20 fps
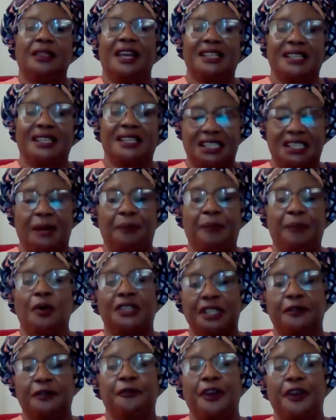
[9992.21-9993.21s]
that are
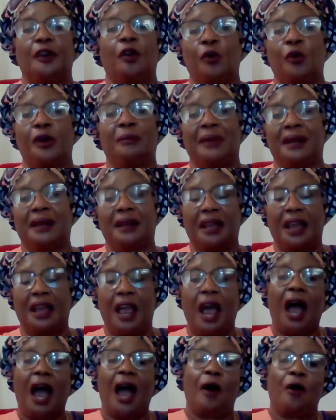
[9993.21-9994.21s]
supporting fellow women
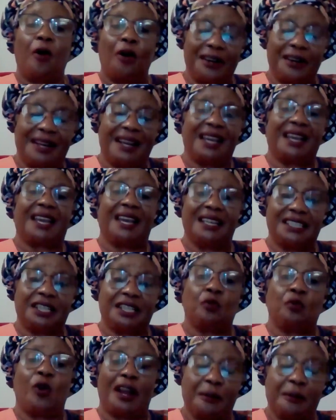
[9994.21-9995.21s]
are only
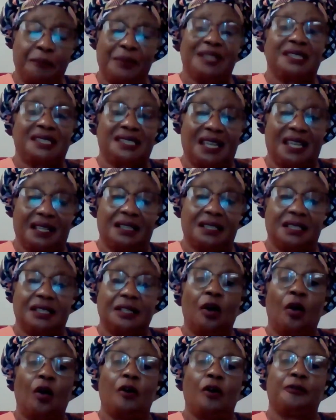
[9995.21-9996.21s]
getting 1%
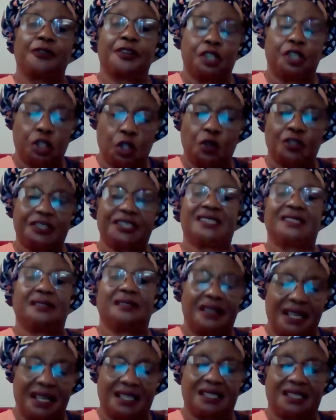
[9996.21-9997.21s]
of resources
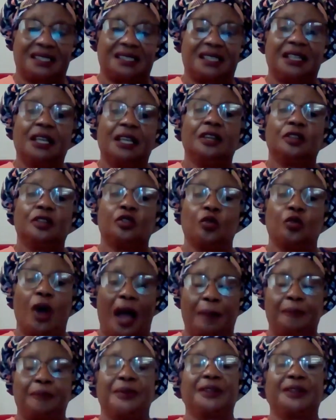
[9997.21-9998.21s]
raised to
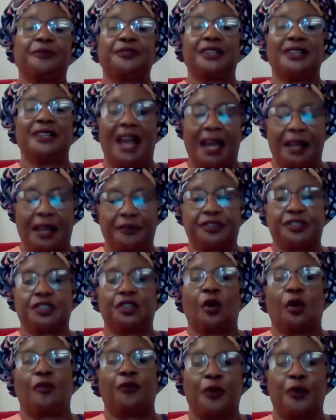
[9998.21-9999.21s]
uplift
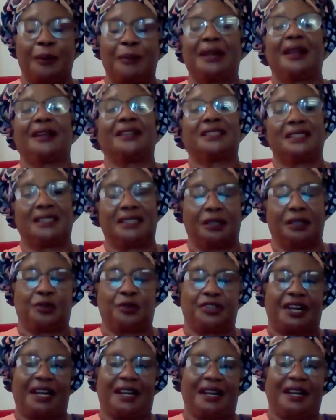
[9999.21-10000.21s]
lives of women and
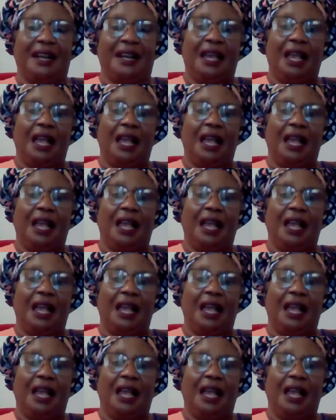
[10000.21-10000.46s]
children.